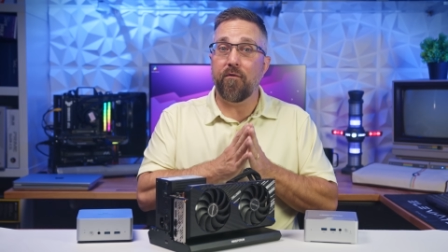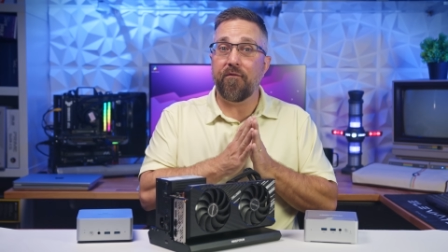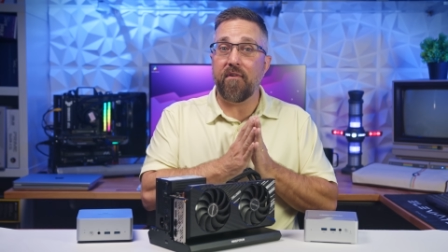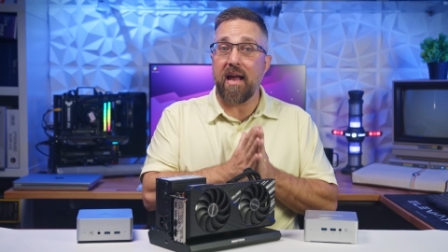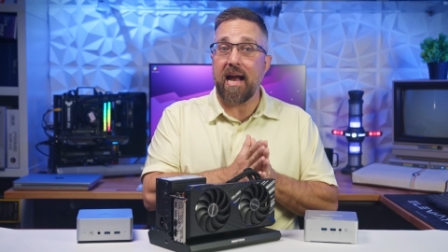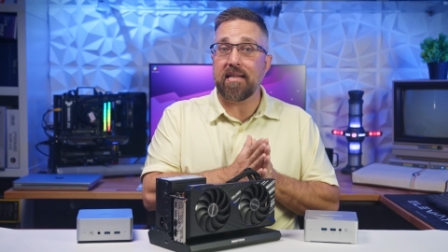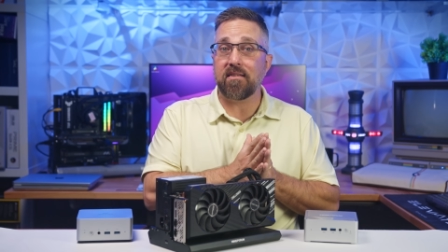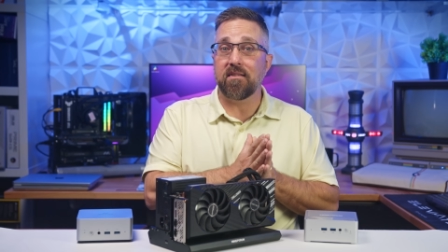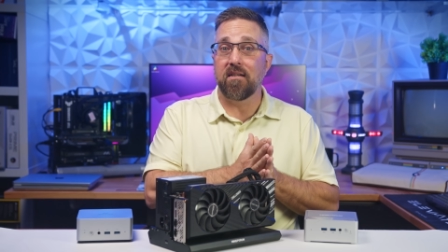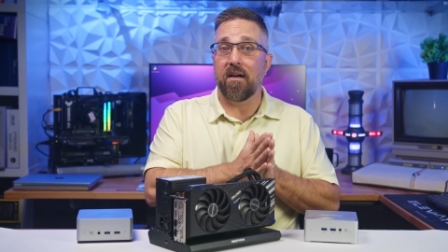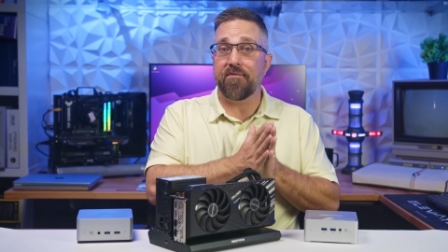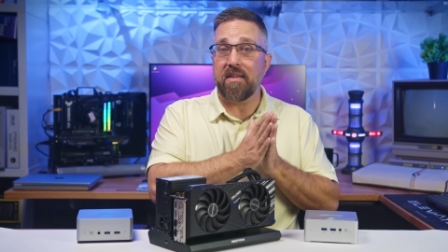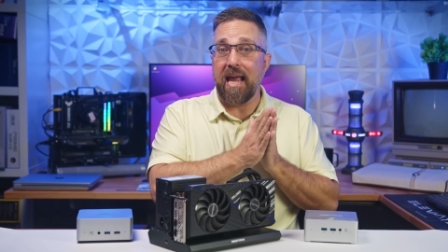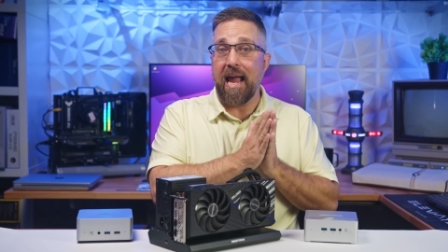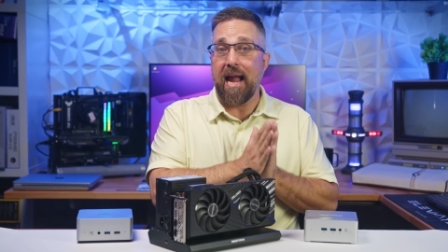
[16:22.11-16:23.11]
fast
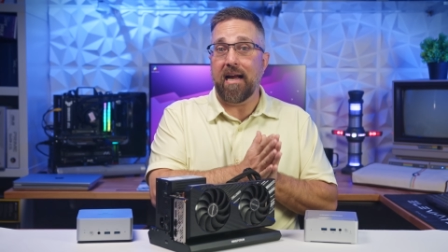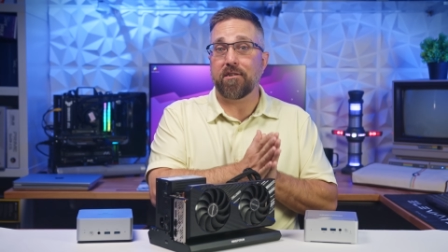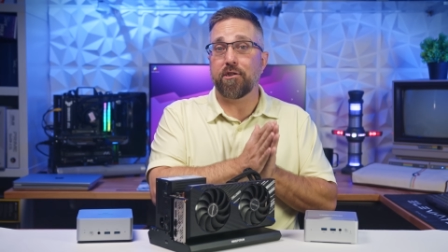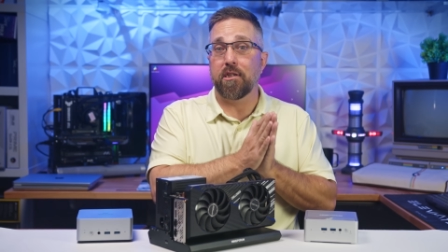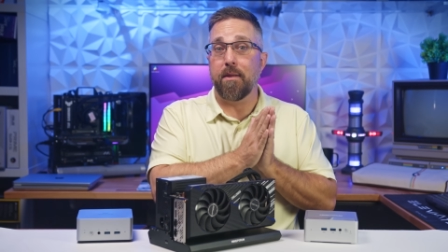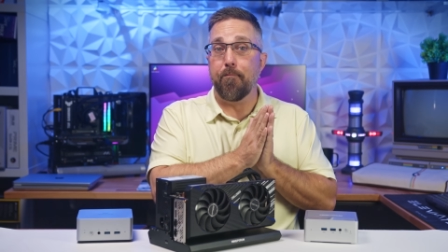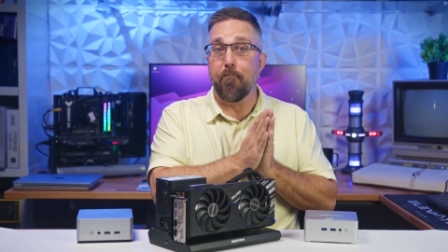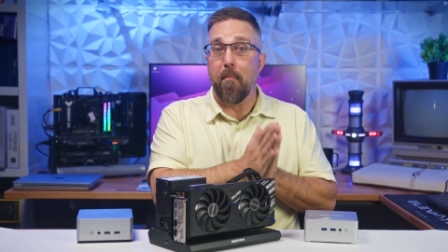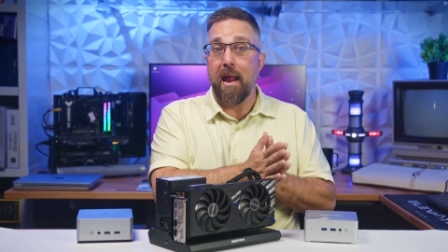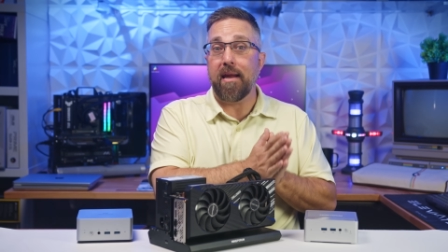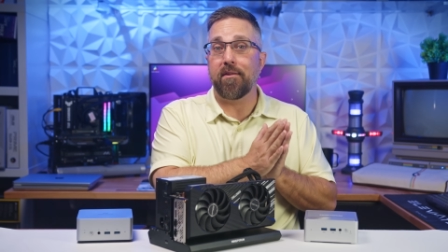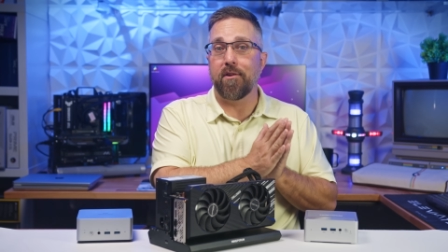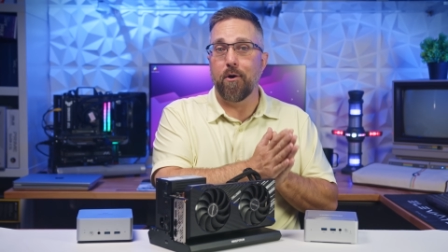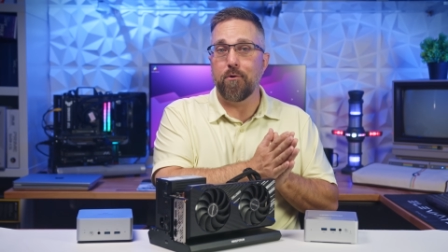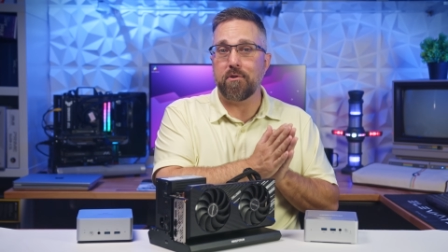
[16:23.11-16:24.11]
enough to actually
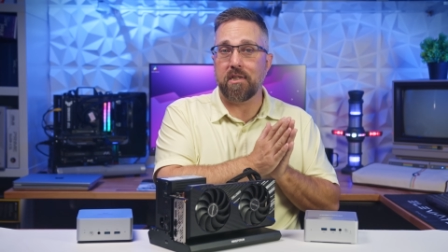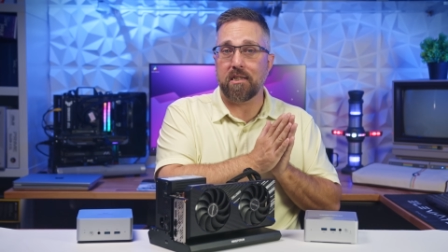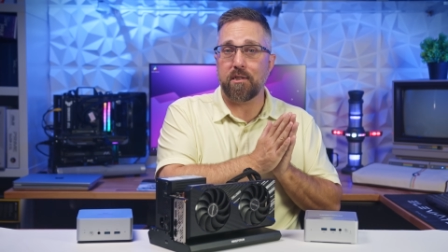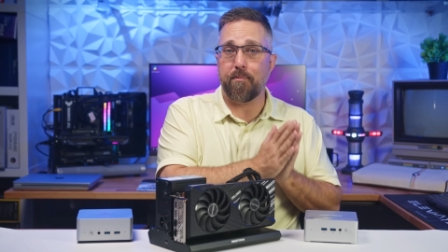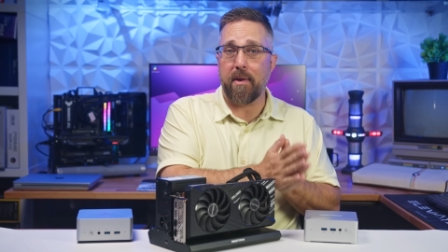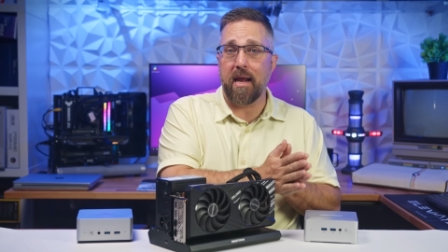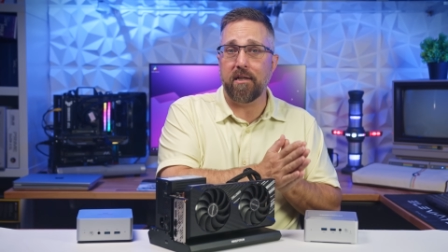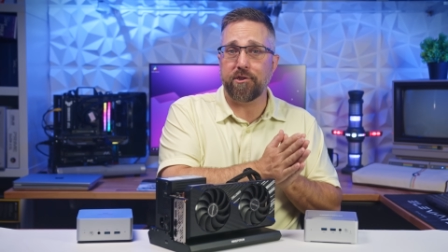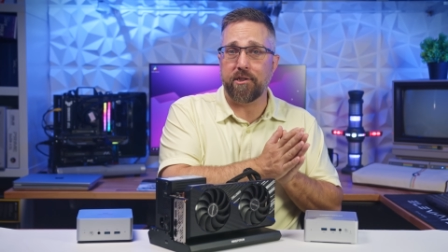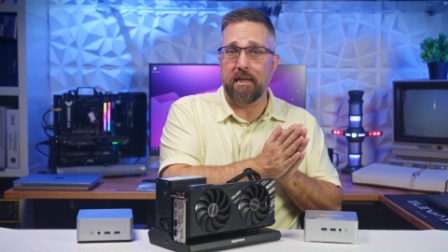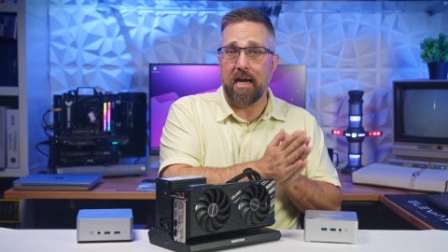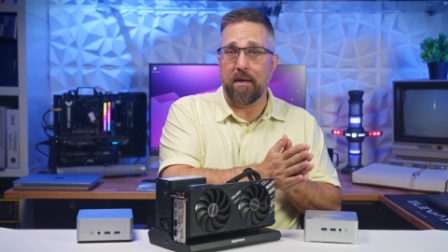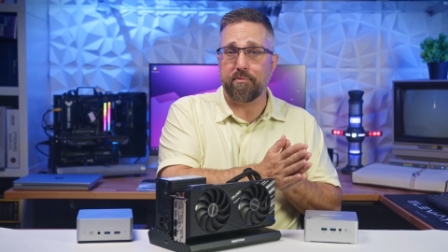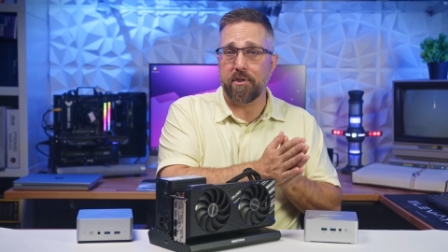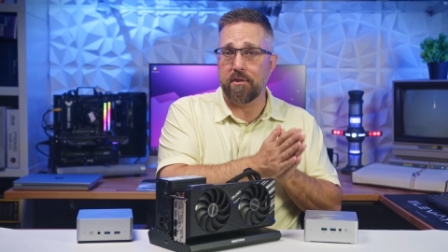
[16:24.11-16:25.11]
make those expansion
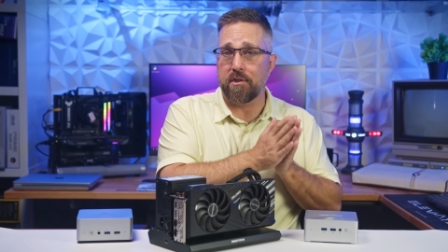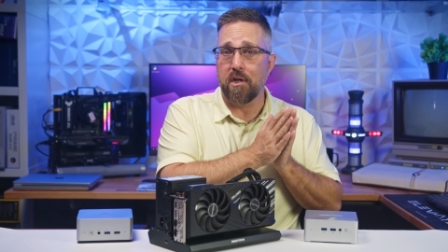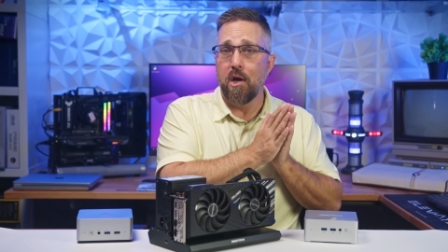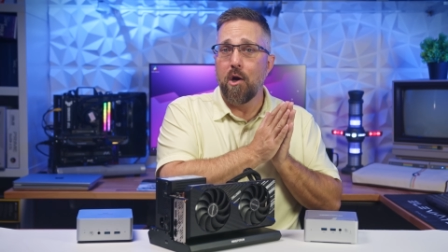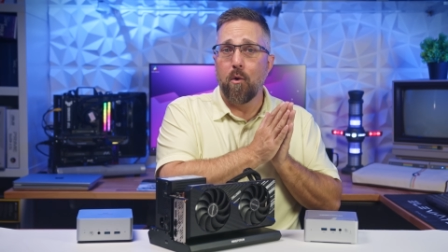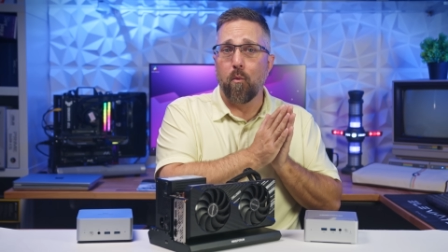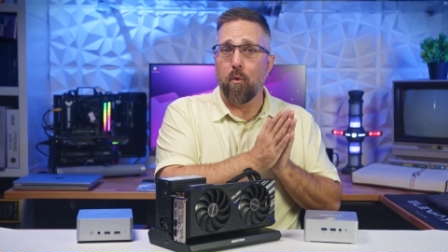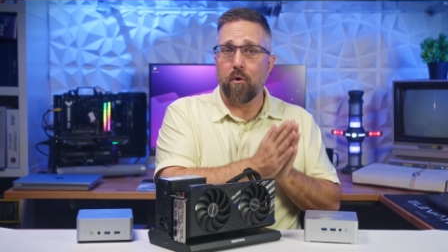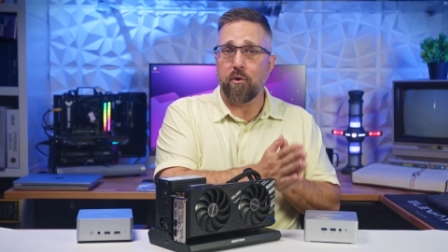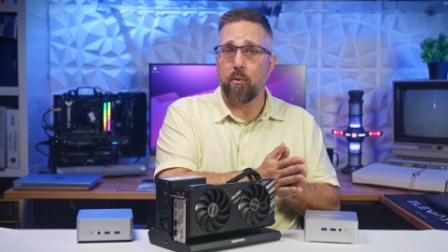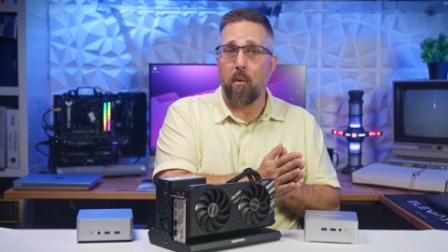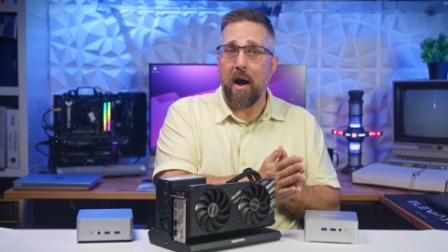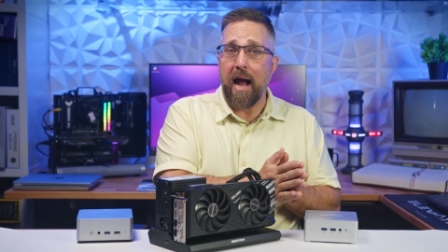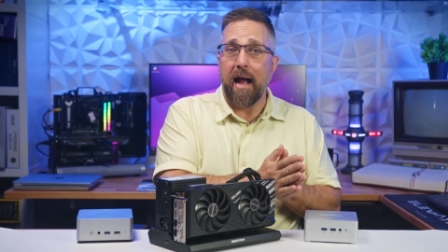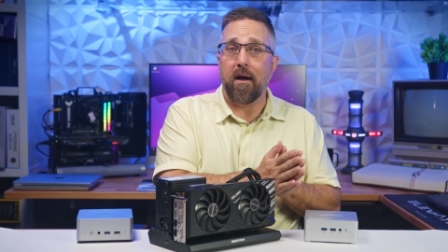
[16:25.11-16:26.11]
options
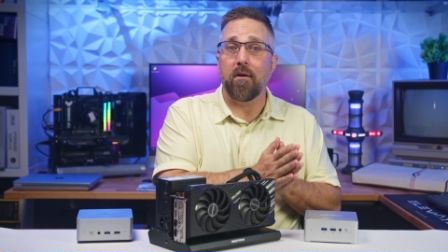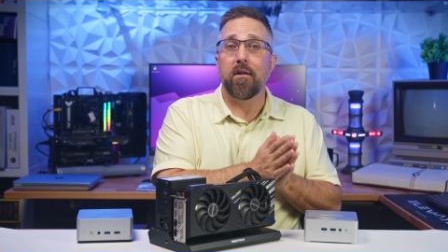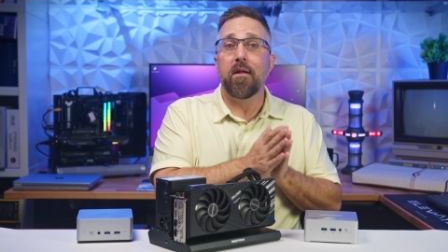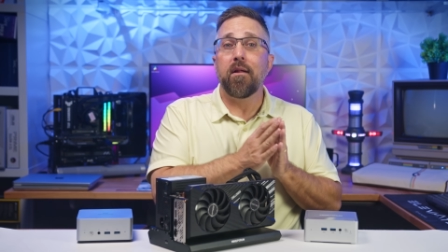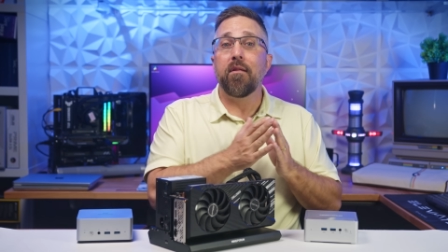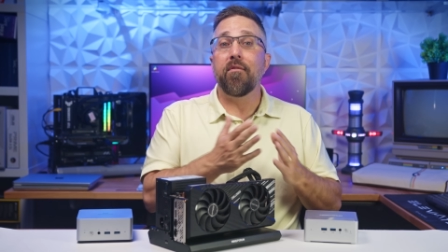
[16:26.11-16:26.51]
worthwhile.